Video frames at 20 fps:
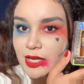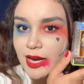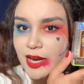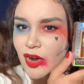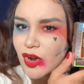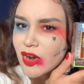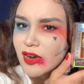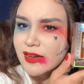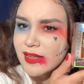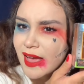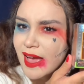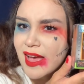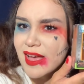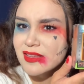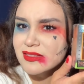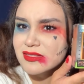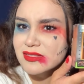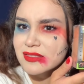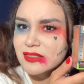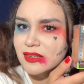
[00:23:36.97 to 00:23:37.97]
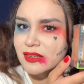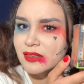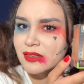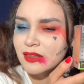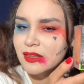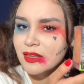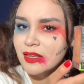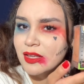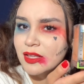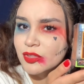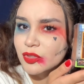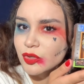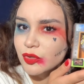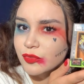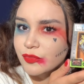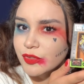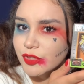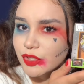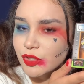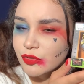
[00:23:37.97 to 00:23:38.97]
hard cast little
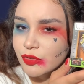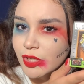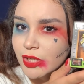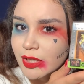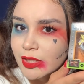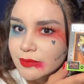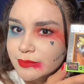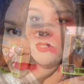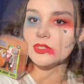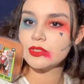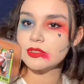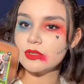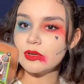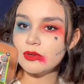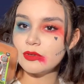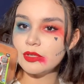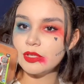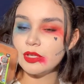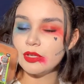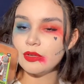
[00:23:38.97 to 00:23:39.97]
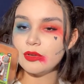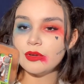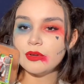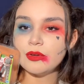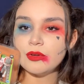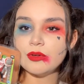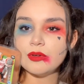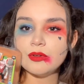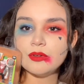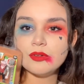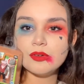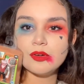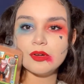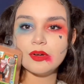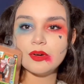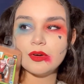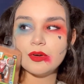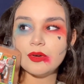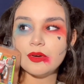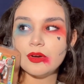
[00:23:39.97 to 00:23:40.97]
figurine. So cute.
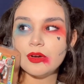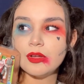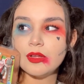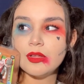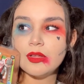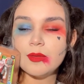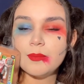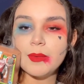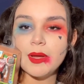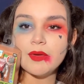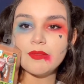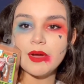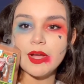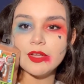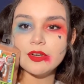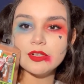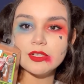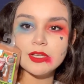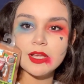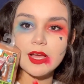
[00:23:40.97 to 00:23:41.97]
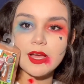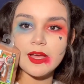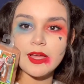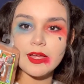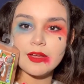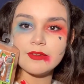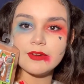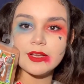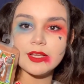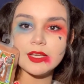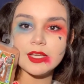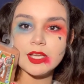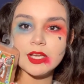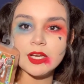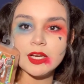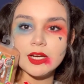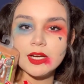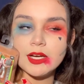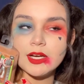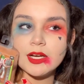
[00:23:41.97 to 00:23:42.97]
My ride or die right
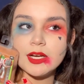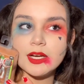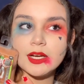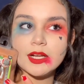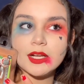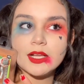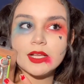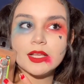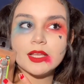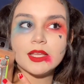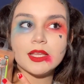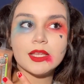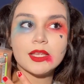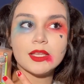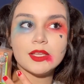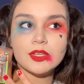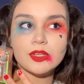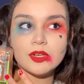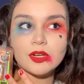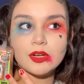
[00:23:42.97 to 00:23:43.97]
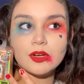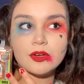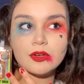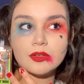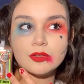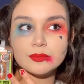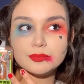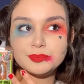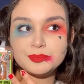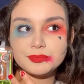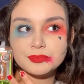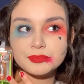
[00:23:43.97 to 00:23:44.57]
here. You know,